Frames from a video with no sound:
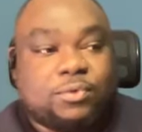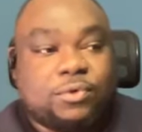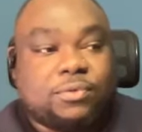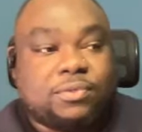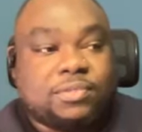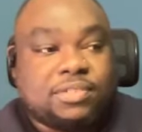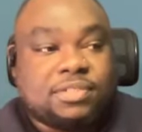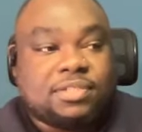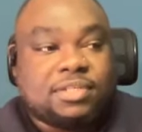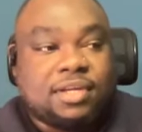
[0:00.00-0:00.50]
who
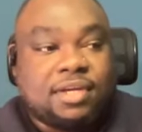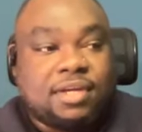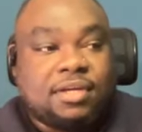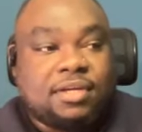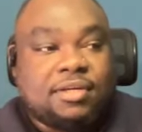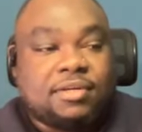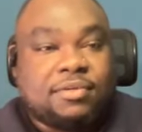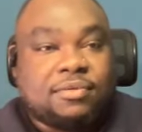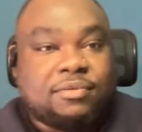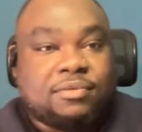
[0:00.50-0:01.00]
don't
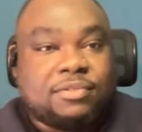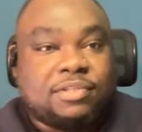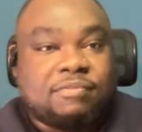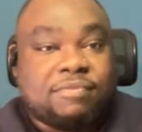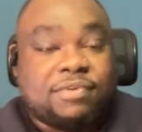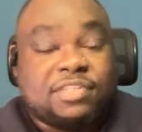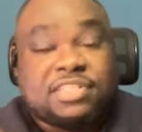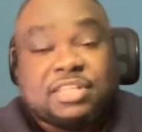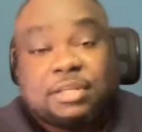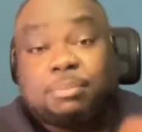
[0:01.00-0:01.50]
their
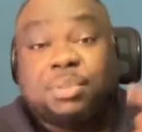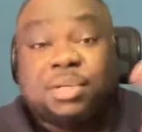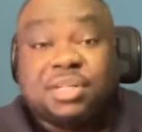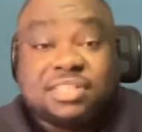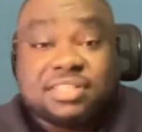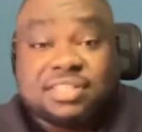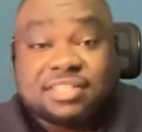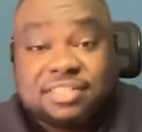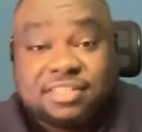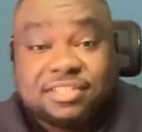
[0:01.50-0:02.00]
first
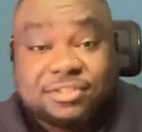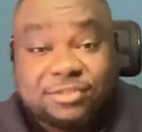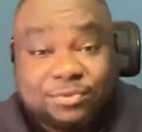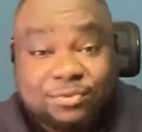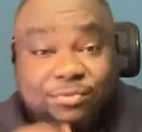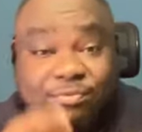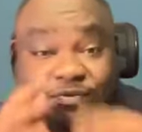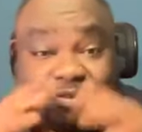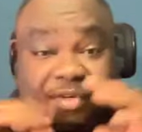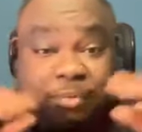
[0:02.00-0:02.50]
impulse isn't
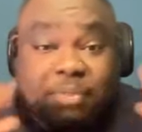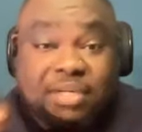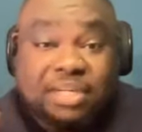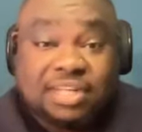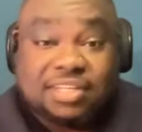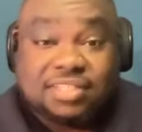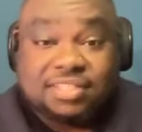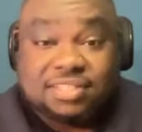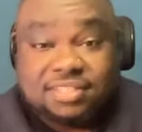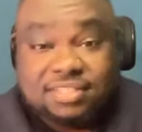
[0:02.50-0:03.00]
to
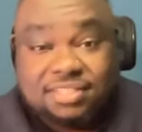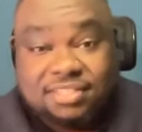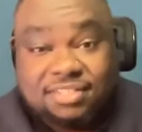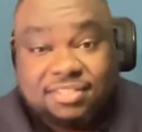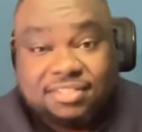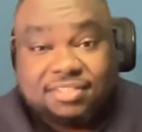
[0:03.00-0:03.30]
verbalize